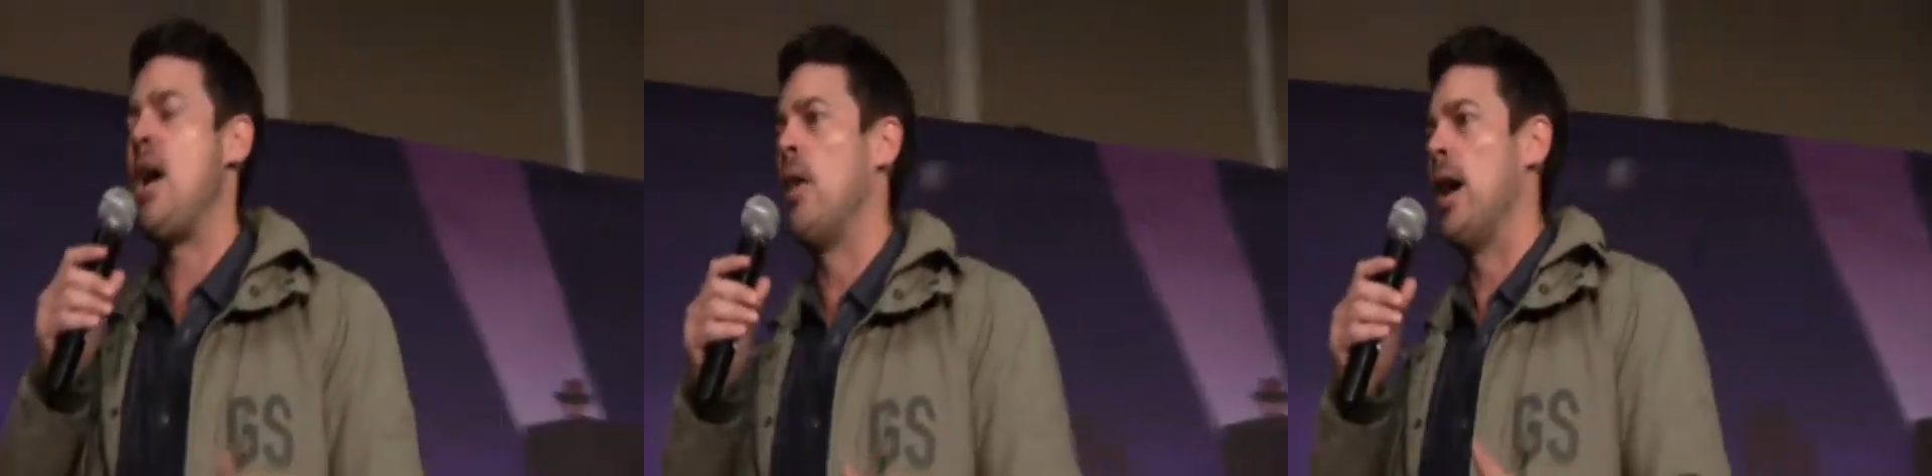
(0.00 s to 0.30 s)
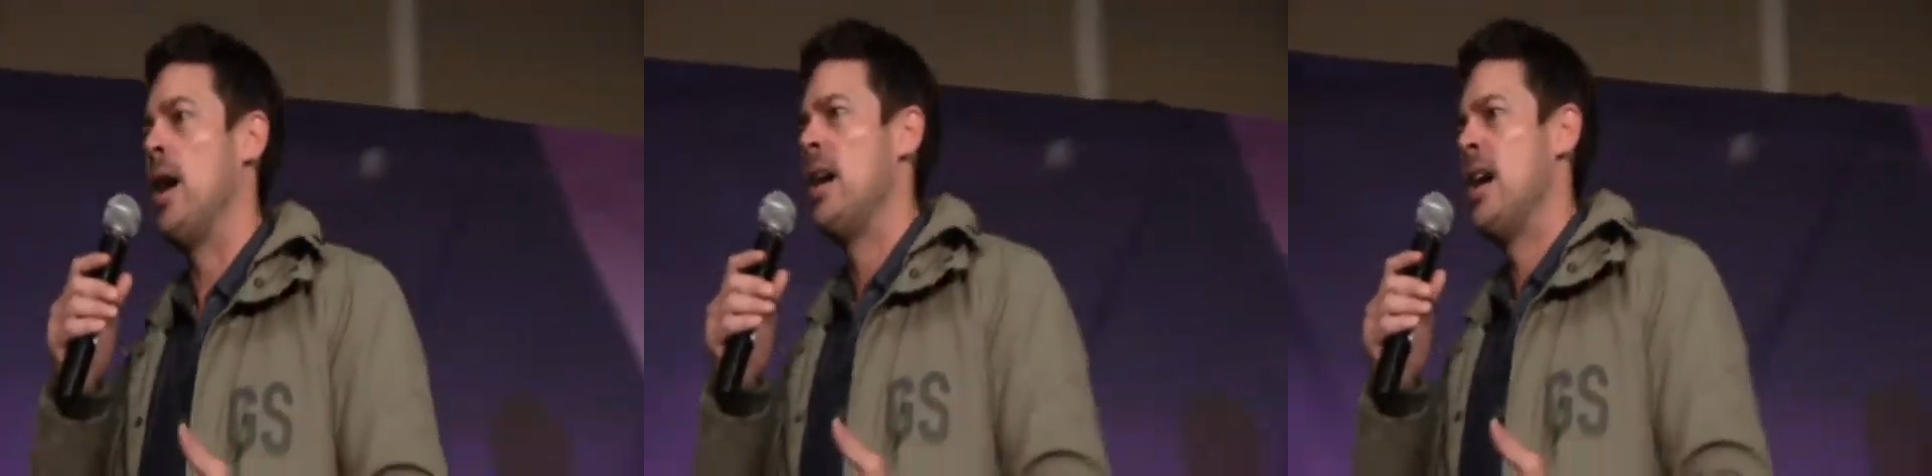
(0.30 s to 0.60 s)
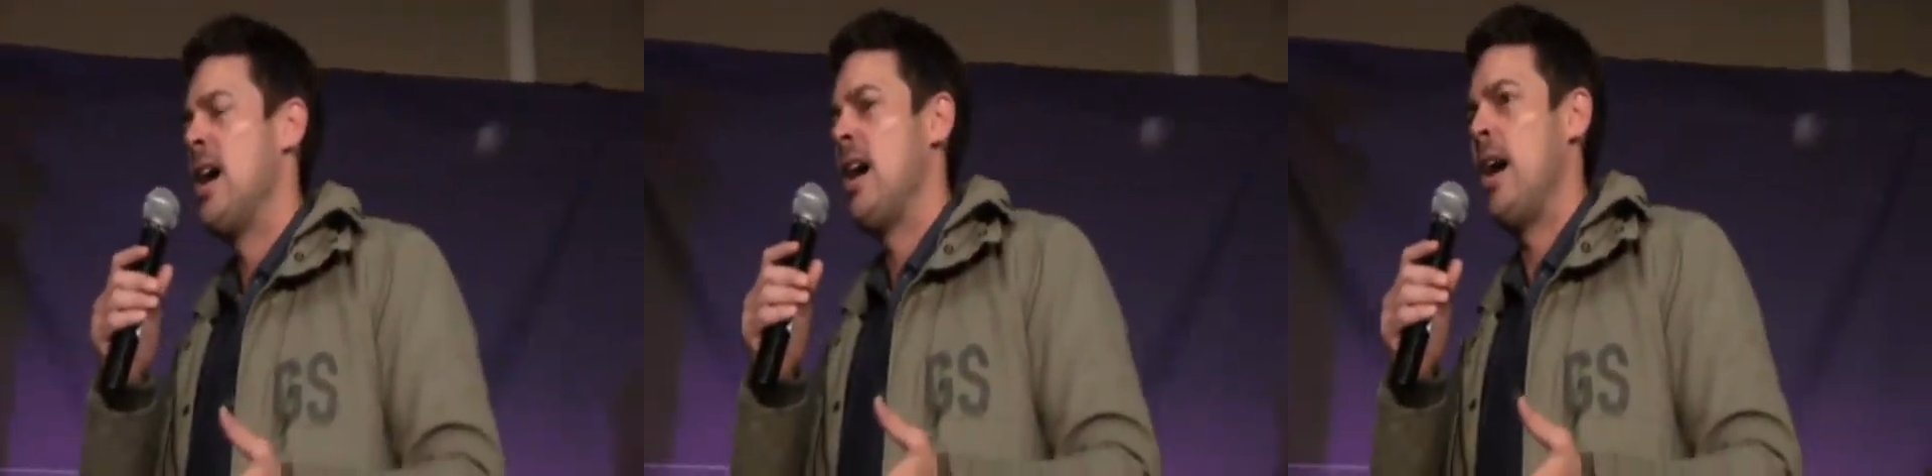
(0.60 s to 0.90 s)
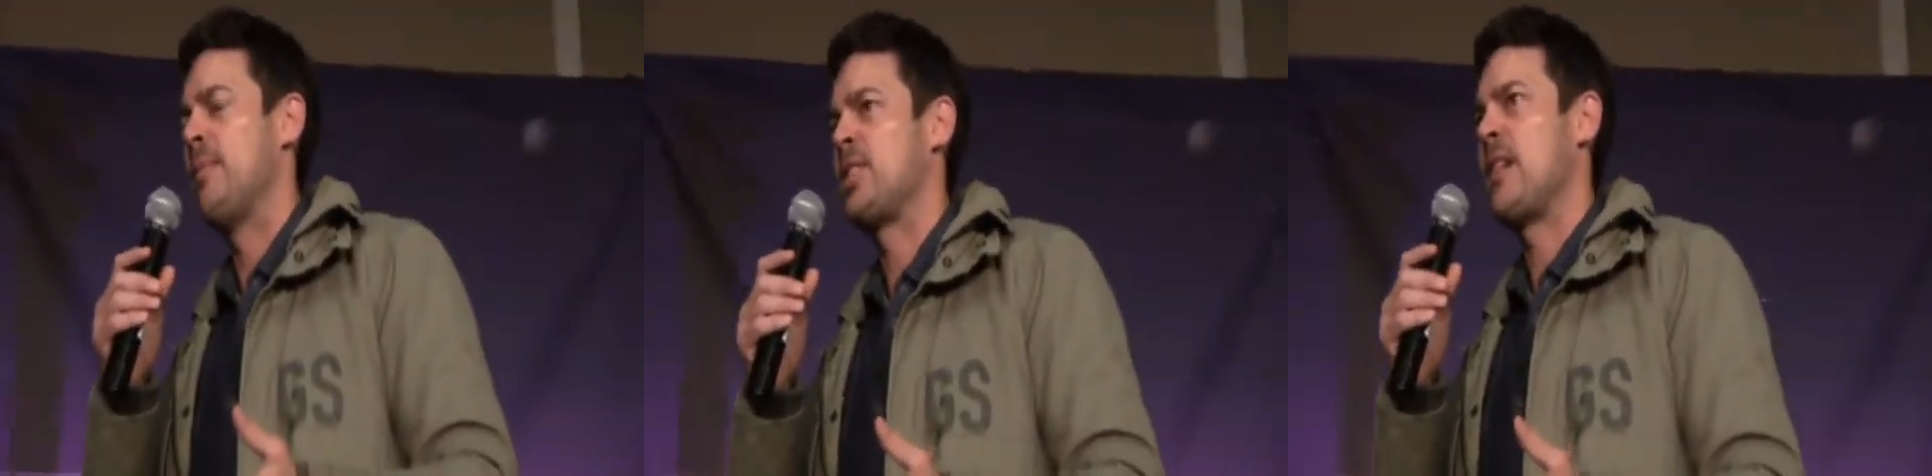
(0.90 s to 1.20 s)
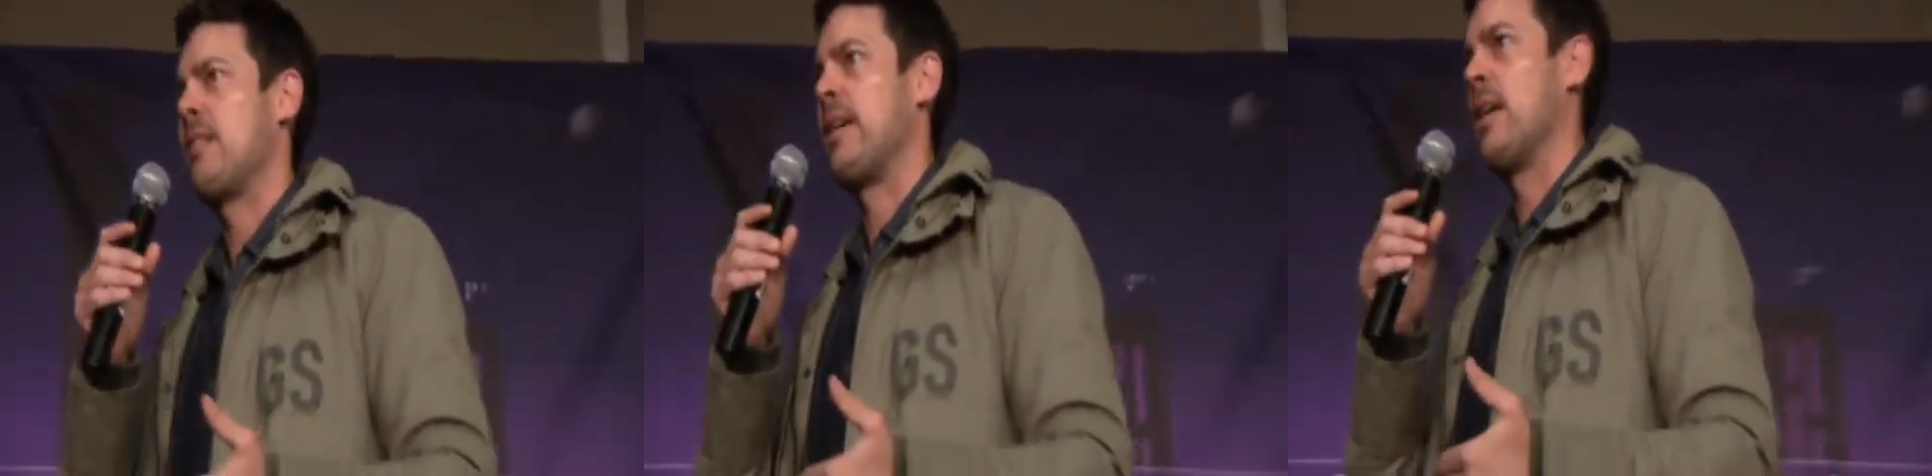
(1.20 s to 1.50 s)
hour, I'm
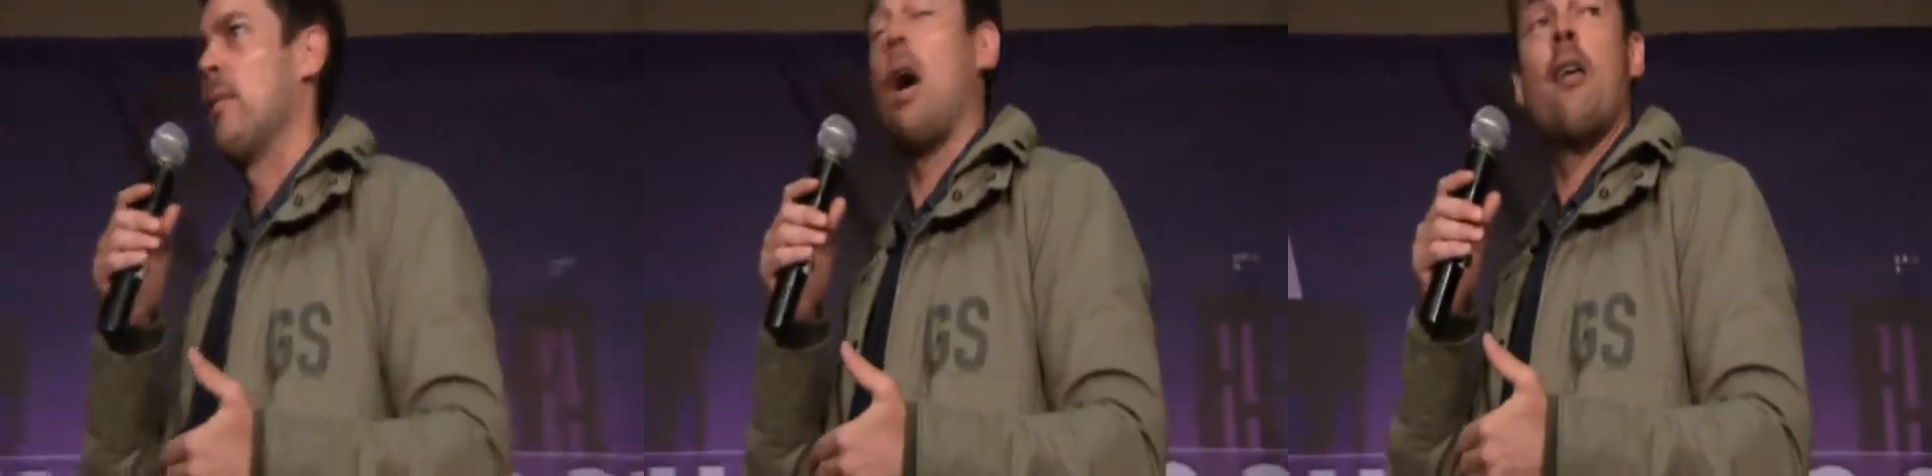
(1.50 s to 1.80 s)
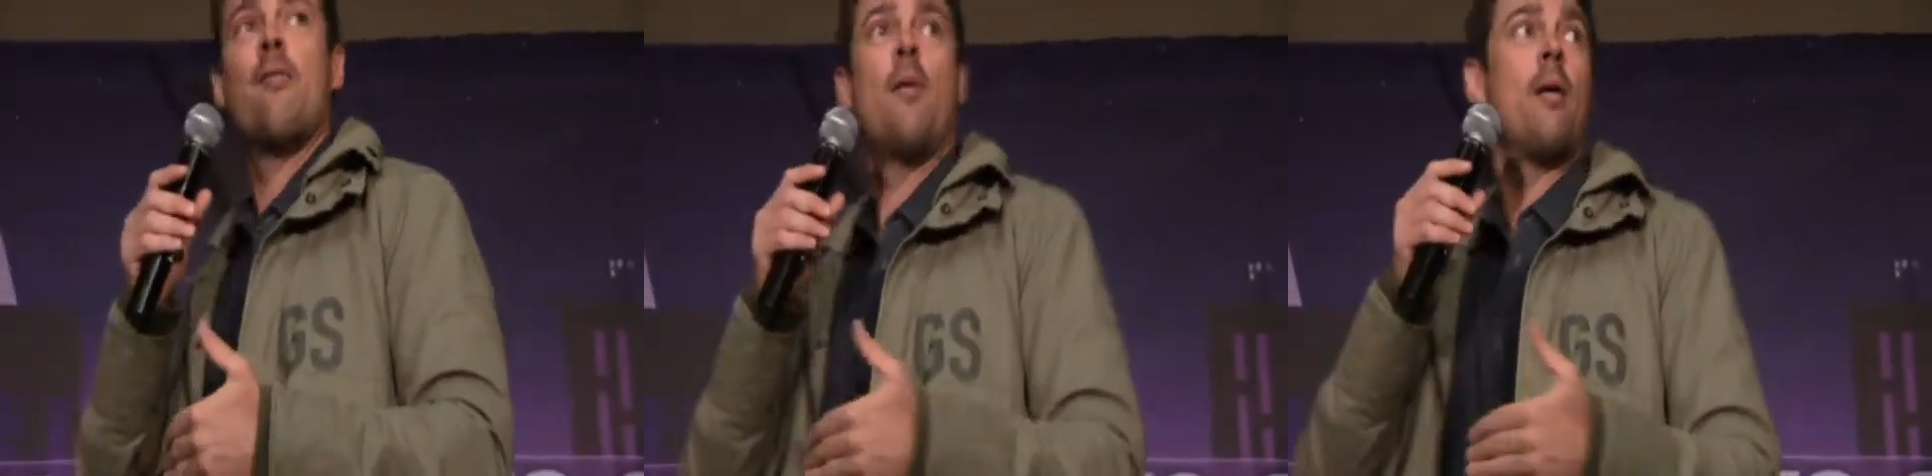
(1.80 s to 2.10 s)
starting to think, oh,